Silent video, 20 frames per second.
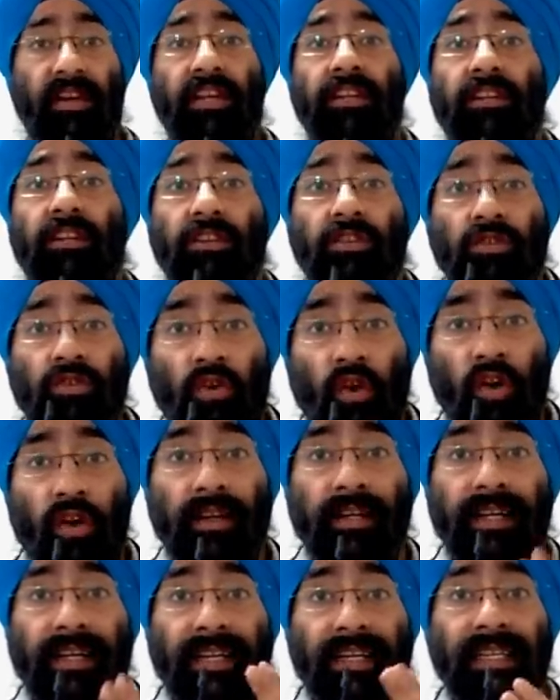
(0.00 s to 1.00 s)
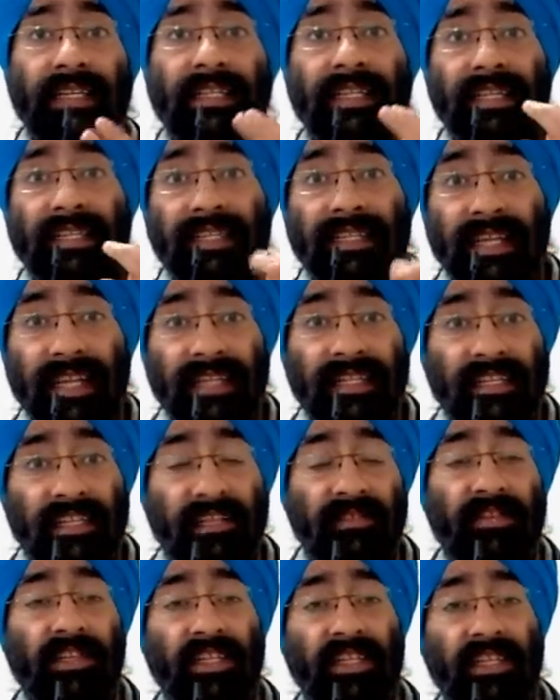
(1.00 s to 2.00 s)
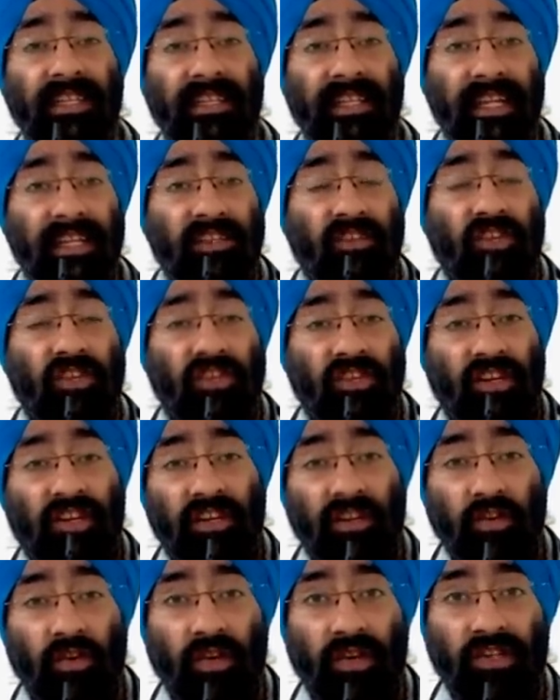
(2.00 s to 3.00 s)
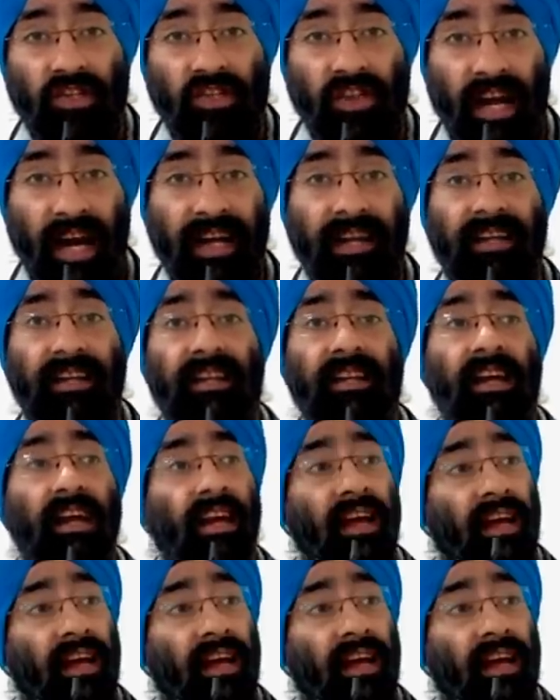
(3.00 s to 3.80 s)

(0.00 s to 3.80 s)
It does not decrease the sensitivity sensation in your genital.